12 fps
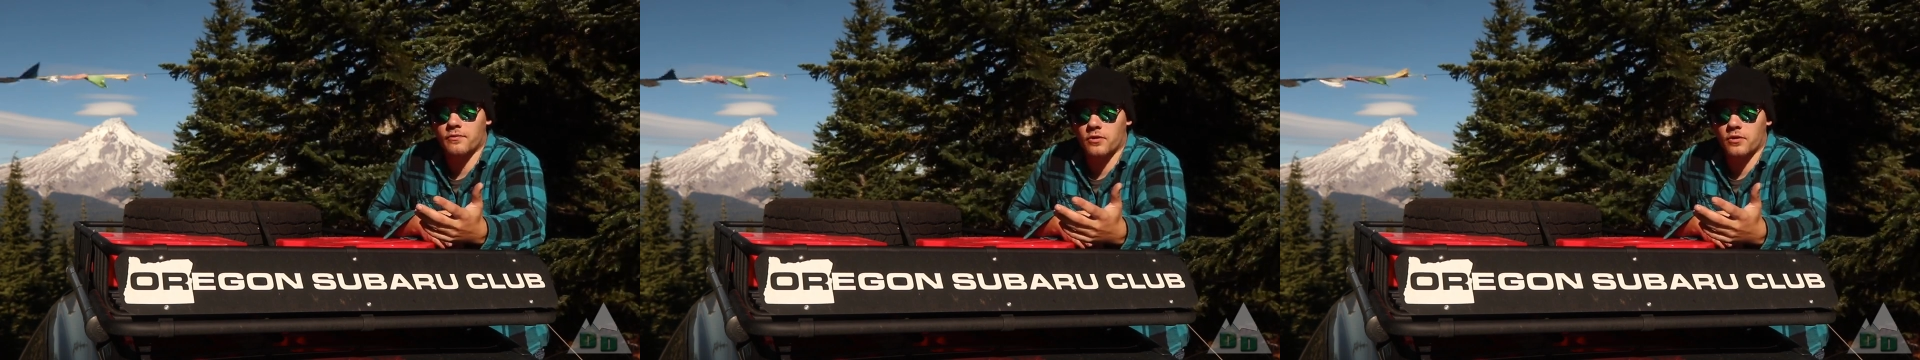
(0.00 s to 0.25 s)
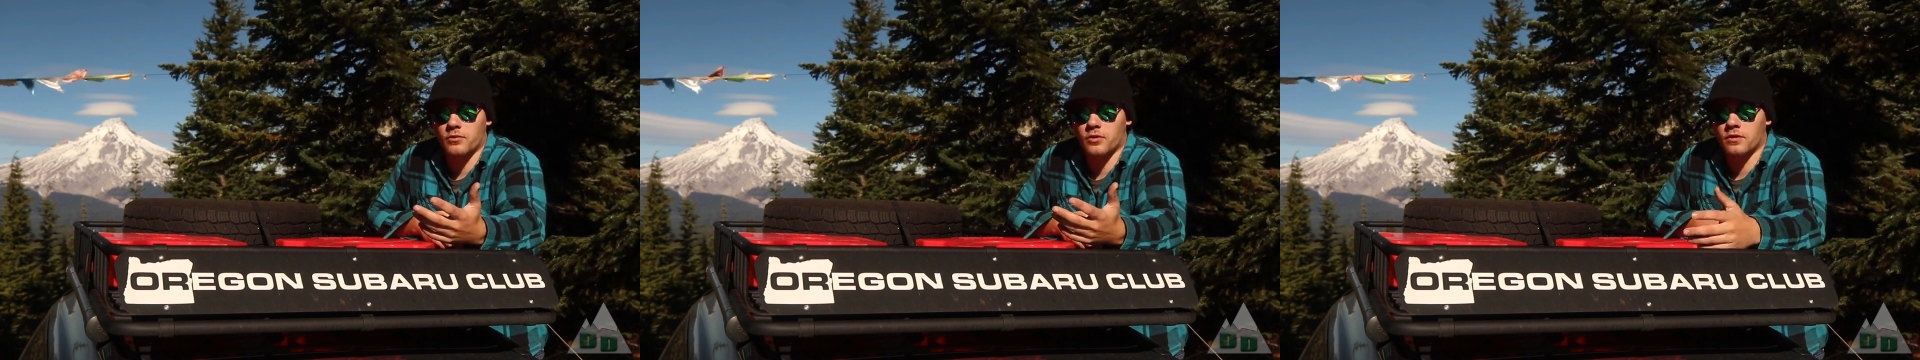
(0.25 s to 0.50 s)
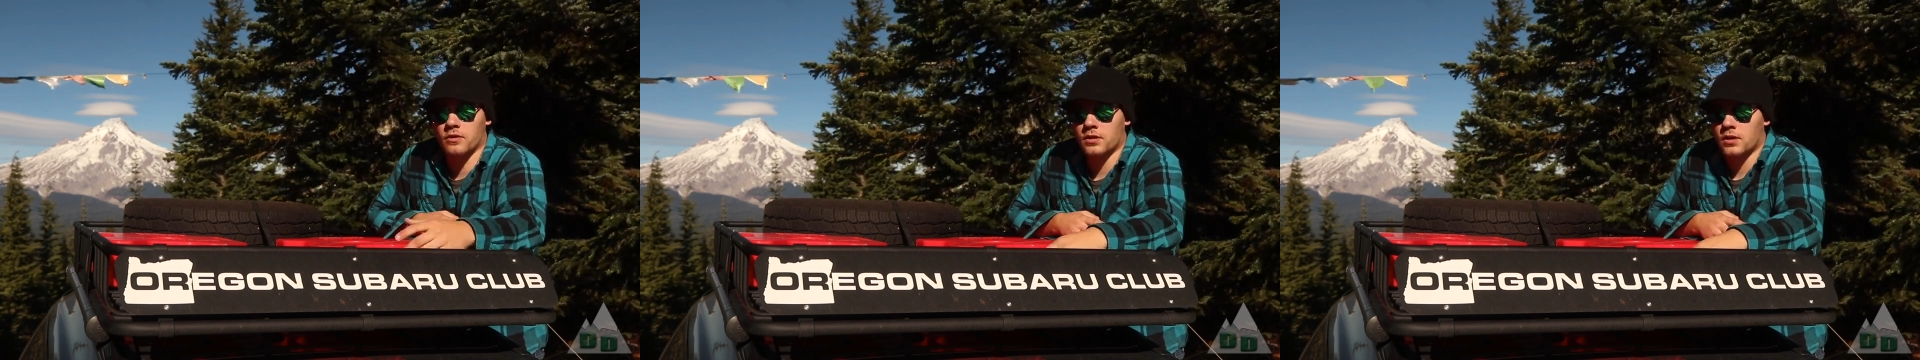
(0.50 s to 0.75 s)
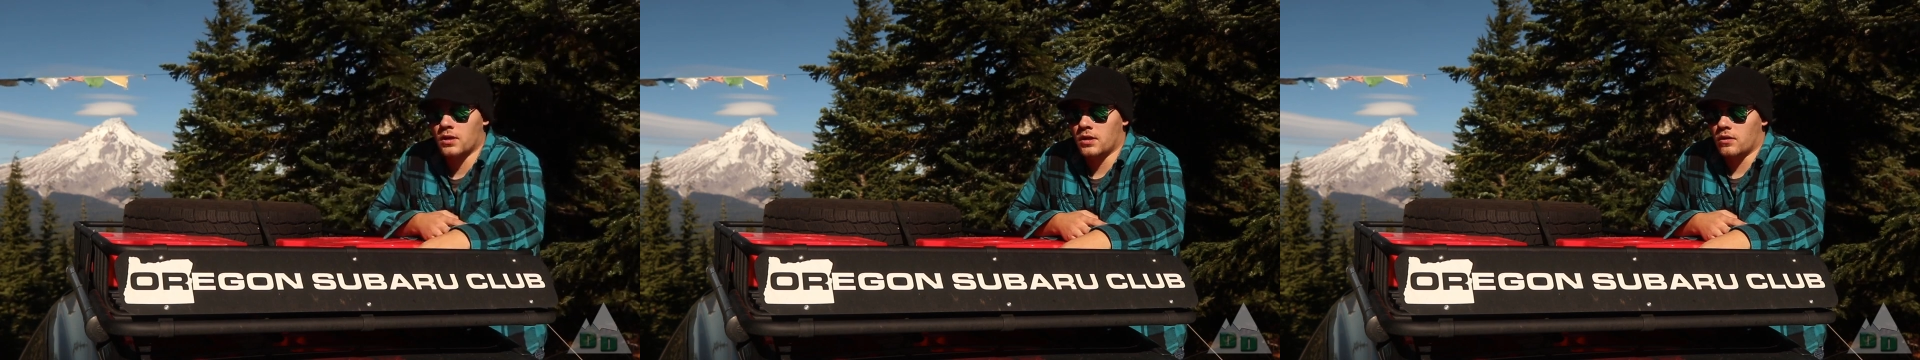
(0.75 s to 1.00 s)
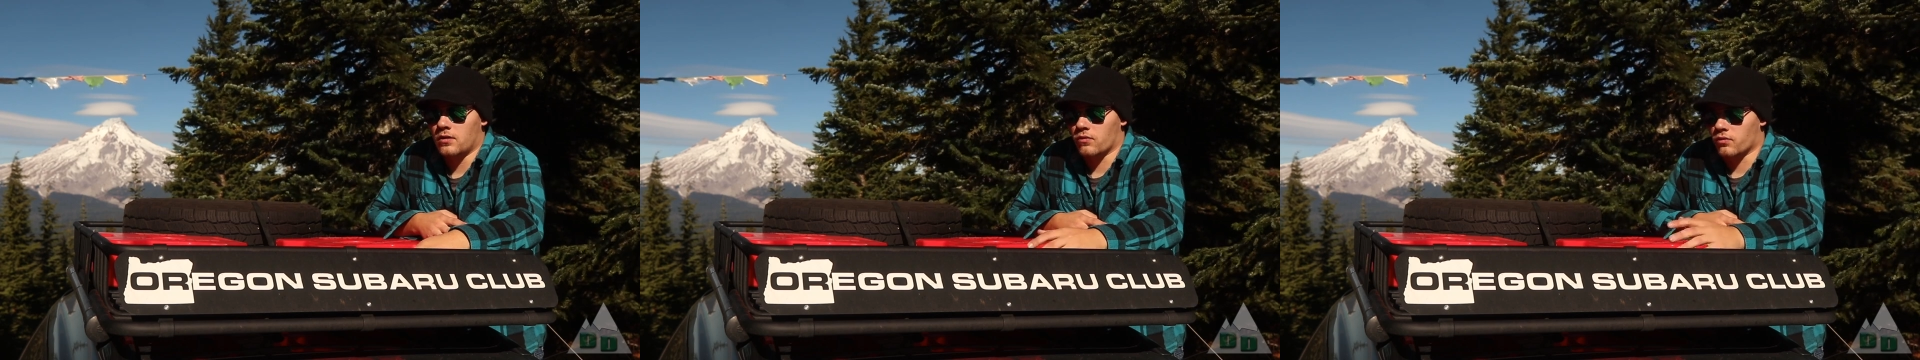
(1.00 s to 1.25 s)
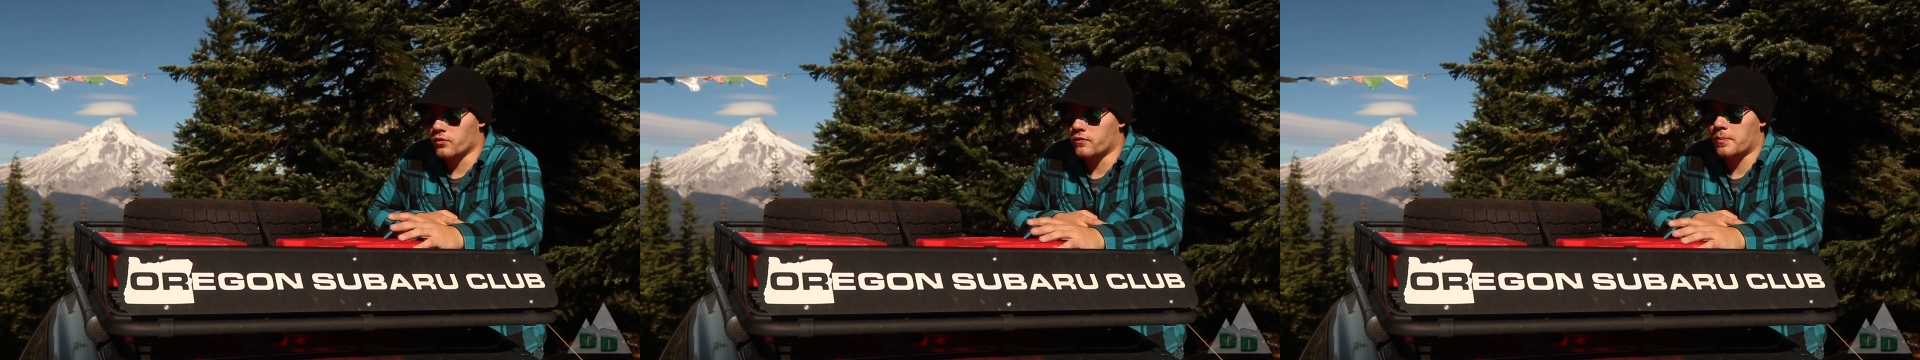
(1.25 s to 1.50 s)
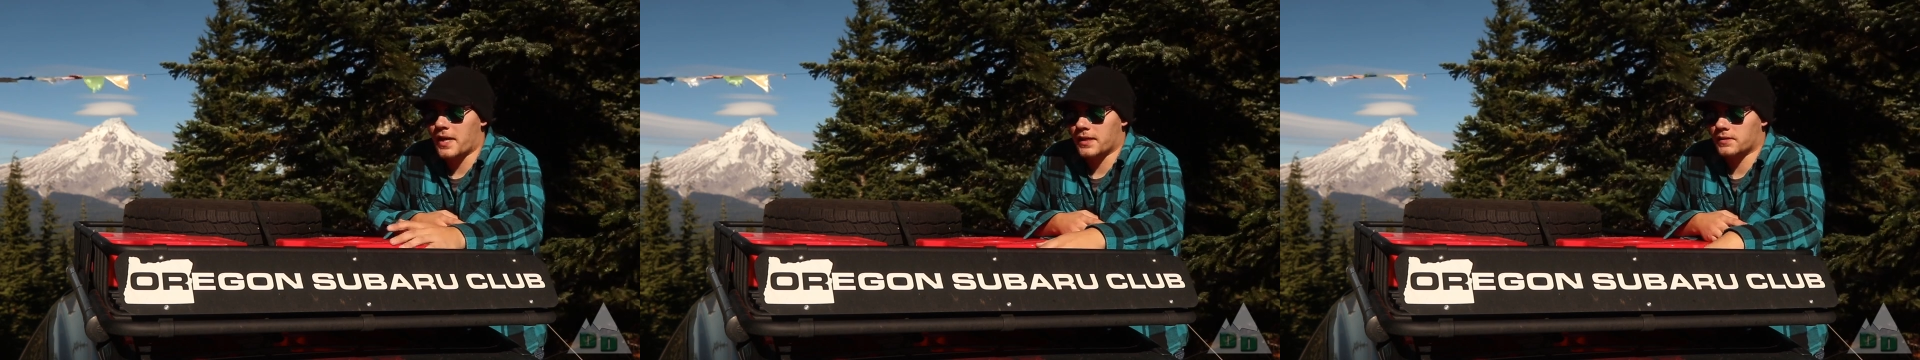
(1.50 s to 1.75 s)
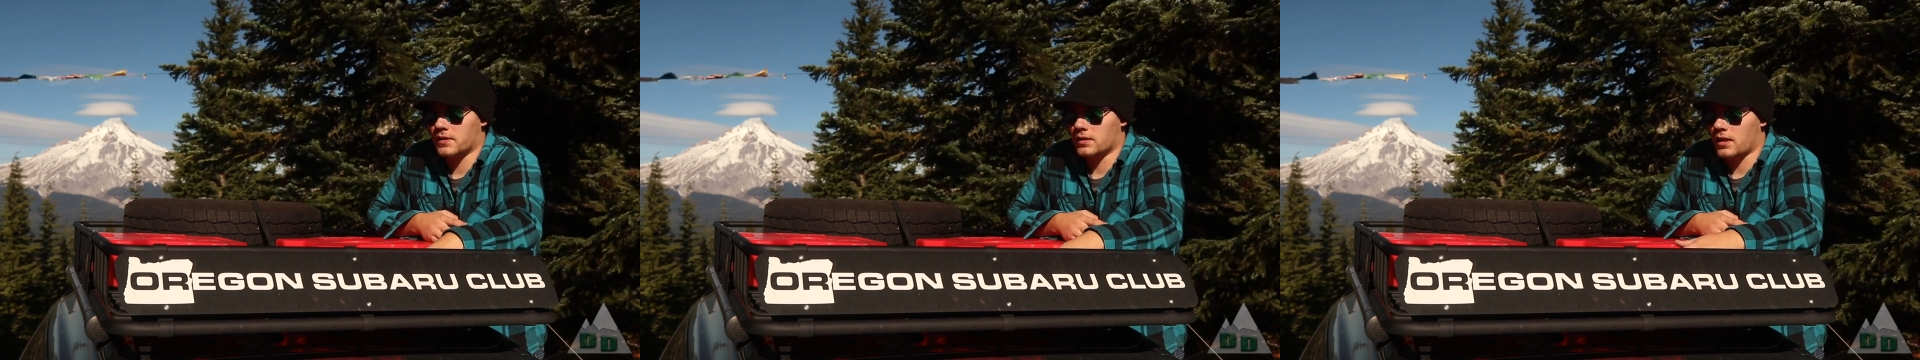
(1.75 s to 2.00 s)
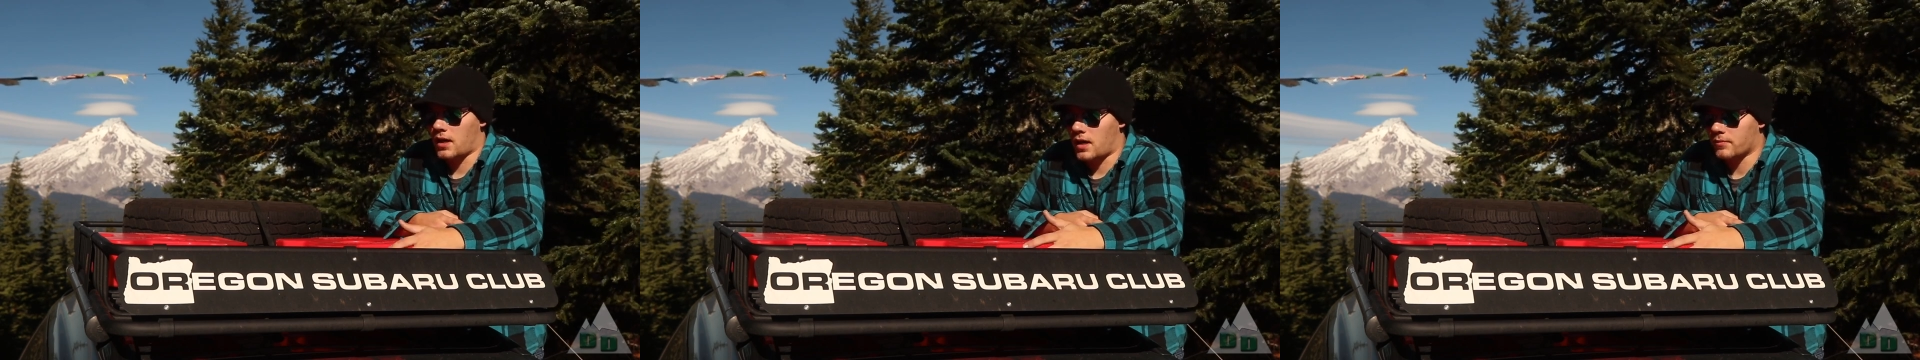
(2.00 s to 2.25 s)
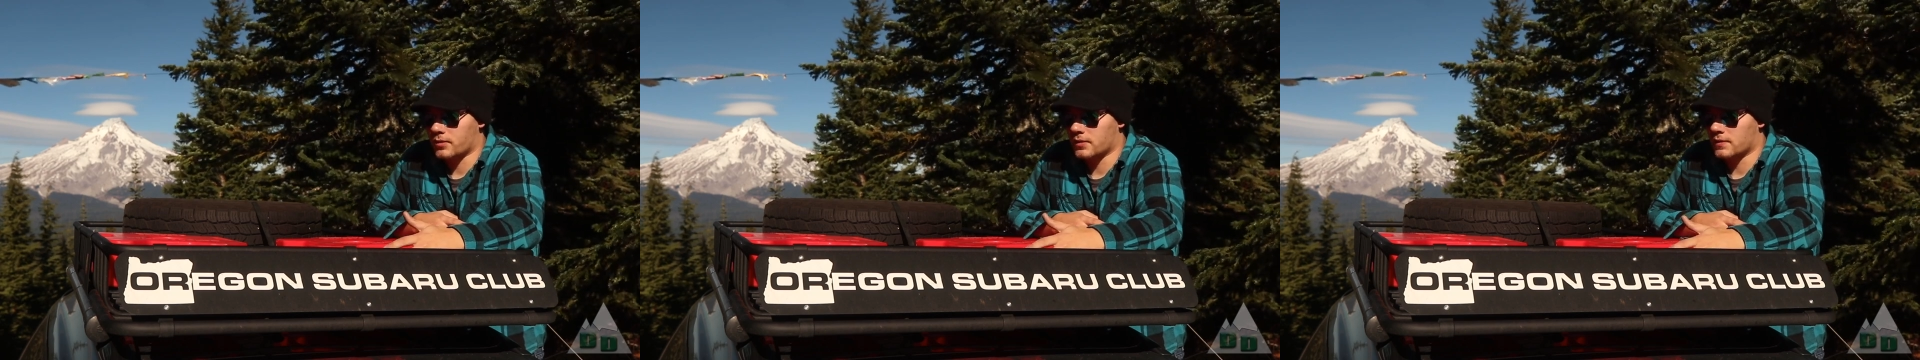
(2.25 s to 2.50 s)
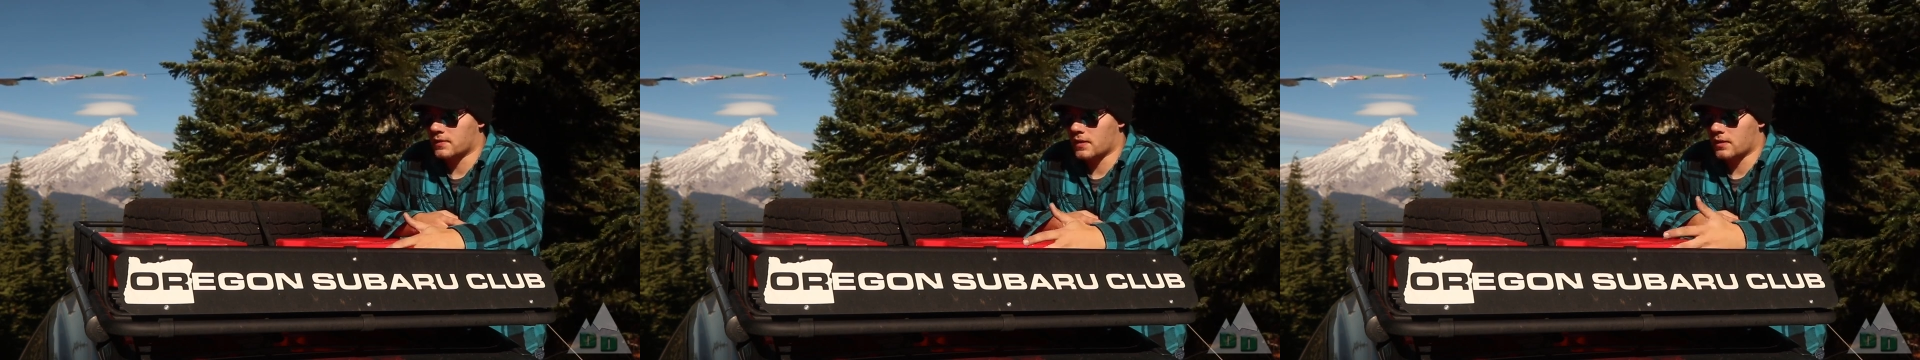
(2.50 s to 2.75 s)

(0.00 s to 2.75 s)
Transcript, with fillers: affordable roof basket options